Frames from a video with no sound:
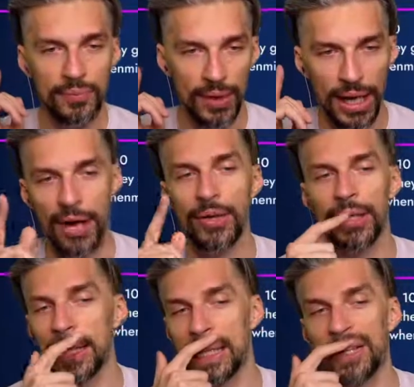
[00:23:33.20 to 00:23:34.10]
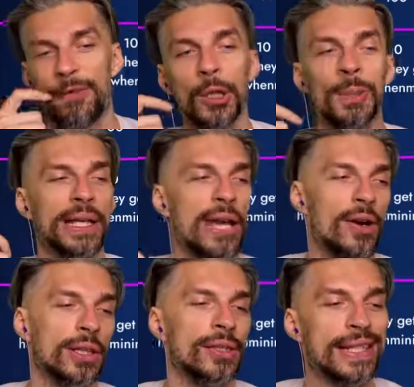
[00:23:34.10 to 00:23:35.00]
I really like that free-to-play
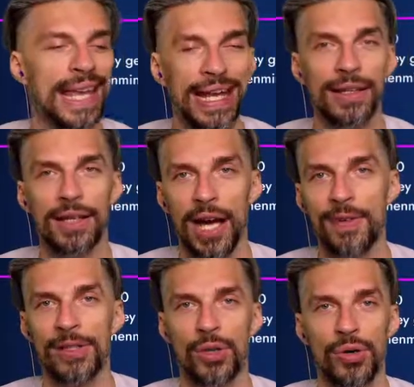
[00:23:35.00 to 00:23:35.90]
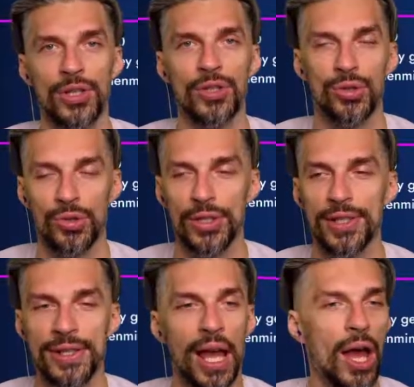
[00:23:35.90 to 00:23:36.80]
characters can harvest those
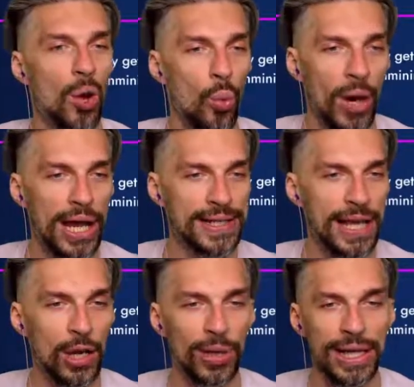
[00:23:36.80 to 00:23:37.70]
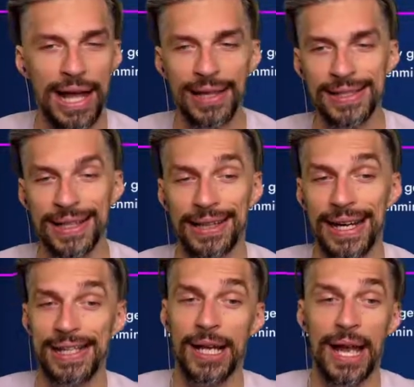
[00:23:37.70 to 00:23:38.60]
resources as anyone else, and
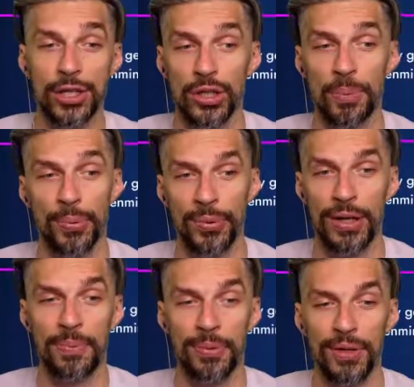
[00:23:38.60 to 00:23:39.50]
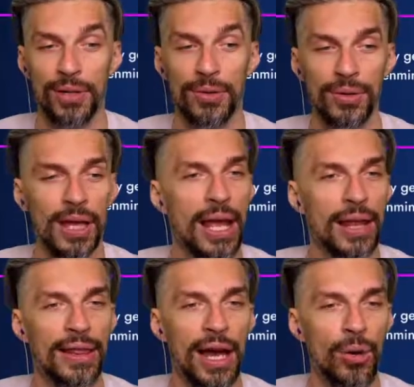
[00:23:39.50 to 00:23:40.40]
that's actually pretty cool.
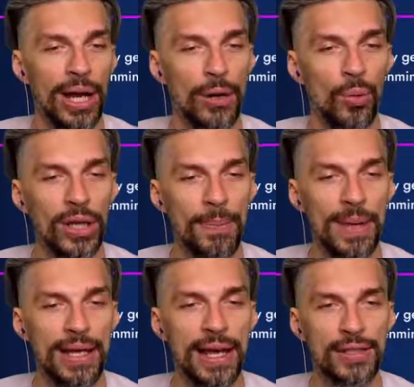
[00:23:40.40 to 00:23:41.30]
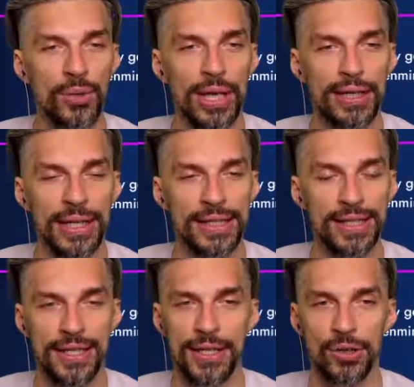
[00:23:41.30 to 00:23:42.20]
Now, with the pickaxe, you can get
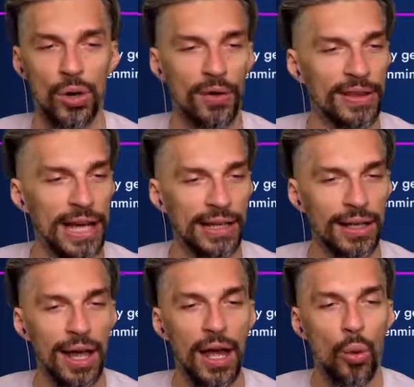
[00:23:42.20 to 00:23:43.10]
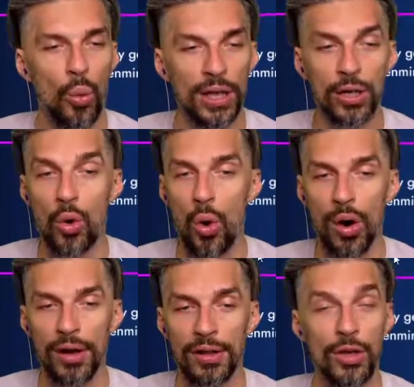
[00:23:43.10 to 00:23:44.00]
0 of that. With the
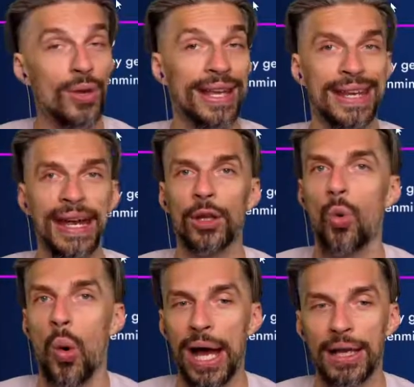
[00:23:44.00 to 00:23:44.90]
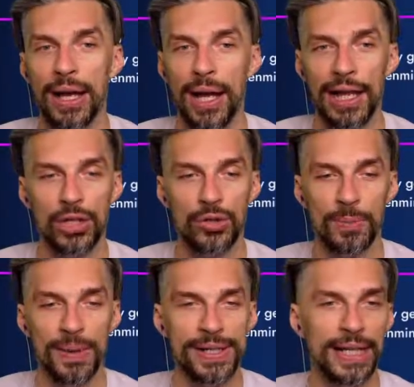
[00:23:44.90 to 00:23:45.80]
cord, you can get
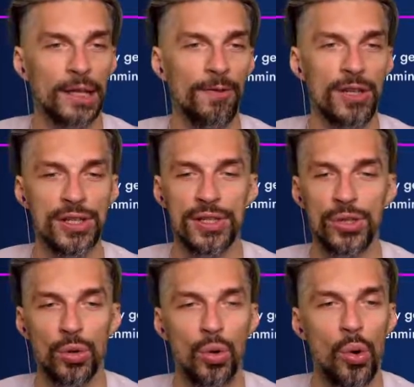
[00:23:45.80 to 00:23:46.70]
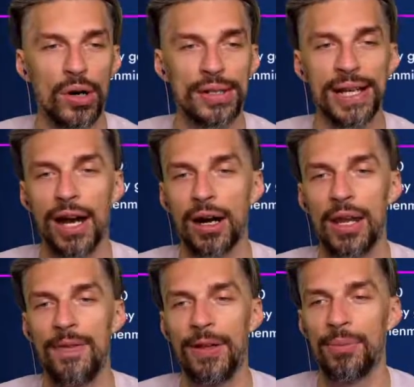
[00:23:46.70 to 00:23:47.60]
100% efficiency. So cords are
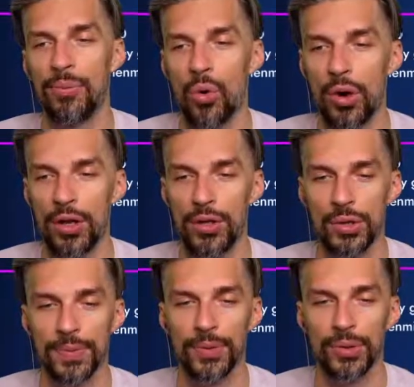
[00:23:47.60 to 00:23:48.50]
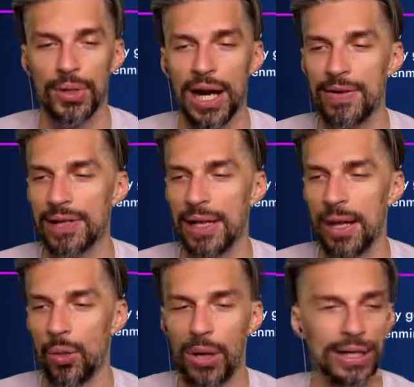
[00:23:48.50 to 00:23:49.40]
even more useful to harvest.
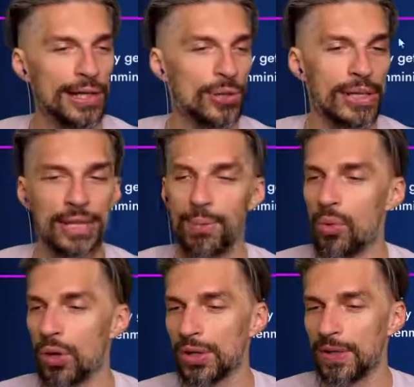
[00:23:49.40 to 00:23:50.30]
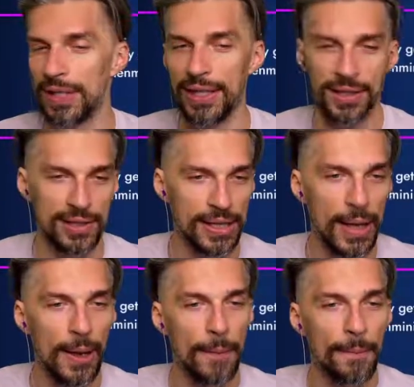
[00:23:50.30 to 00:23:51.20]
Well, as you can see, most of the things.
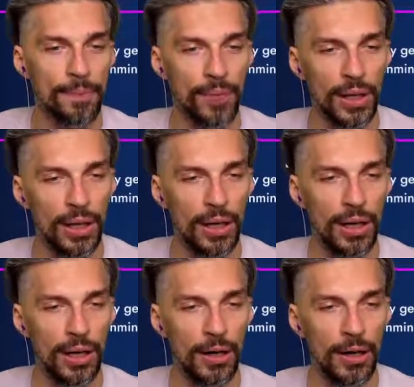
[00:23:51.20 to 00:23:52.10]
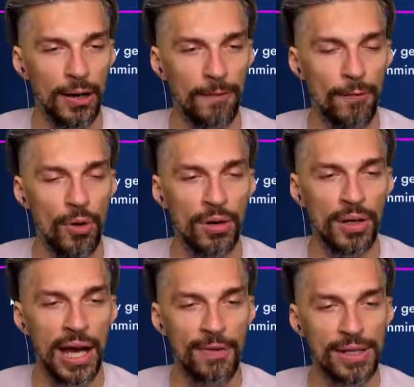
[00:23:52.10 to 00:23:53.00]
For
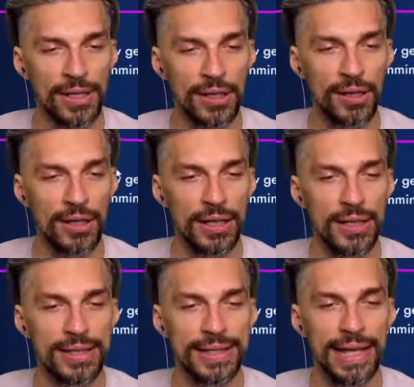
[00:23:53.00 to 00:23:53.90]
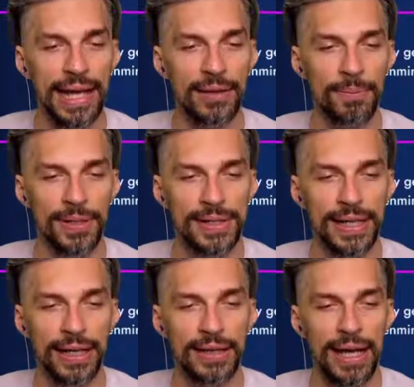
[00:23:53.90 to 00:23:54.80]
harvester, it's
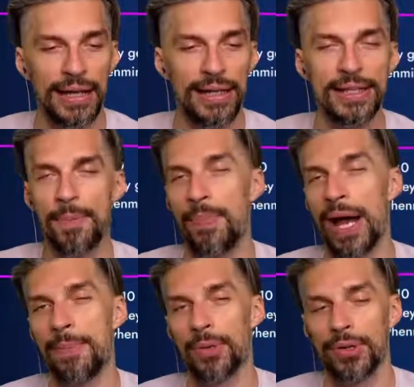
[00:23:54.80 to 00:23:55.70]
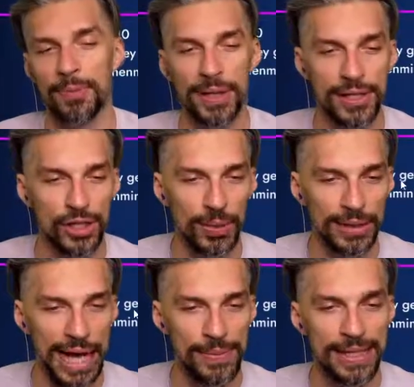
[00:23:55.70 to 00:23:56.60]
10%, and it's a byproduct, because
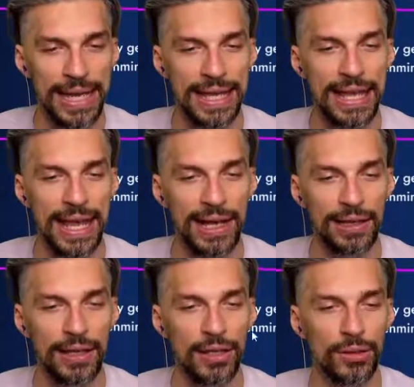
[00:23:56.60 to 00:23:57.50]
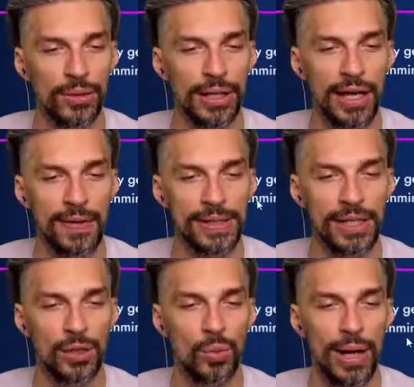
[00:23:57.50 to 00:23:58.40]
sometimes they get into the
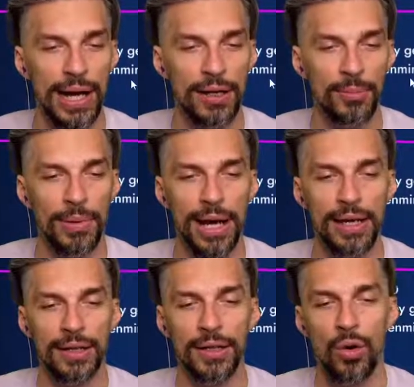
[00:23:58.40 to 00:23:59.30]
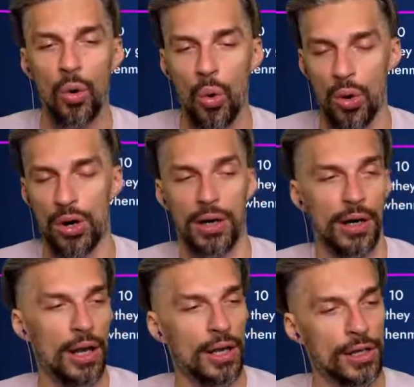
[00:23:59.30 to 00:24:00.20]
harvester while mining ore.
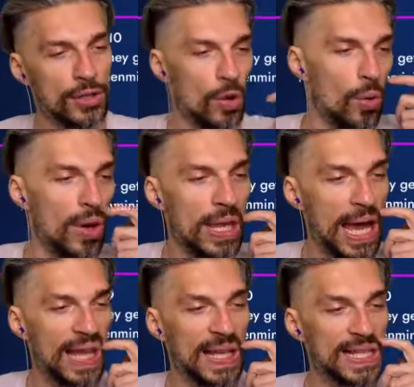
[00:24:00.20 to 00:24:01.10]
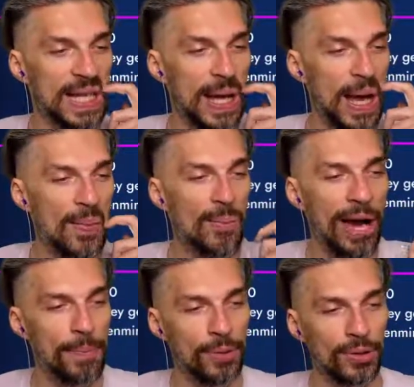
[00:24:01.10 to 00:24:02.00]
So yeah, that's a
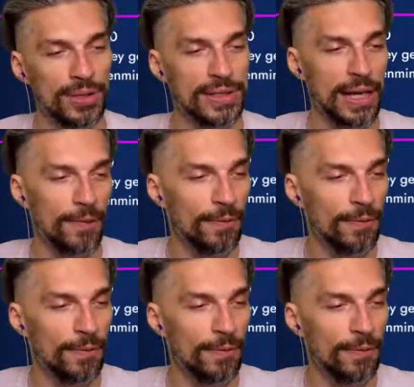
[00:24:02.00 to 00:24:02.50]
byproduct stuff.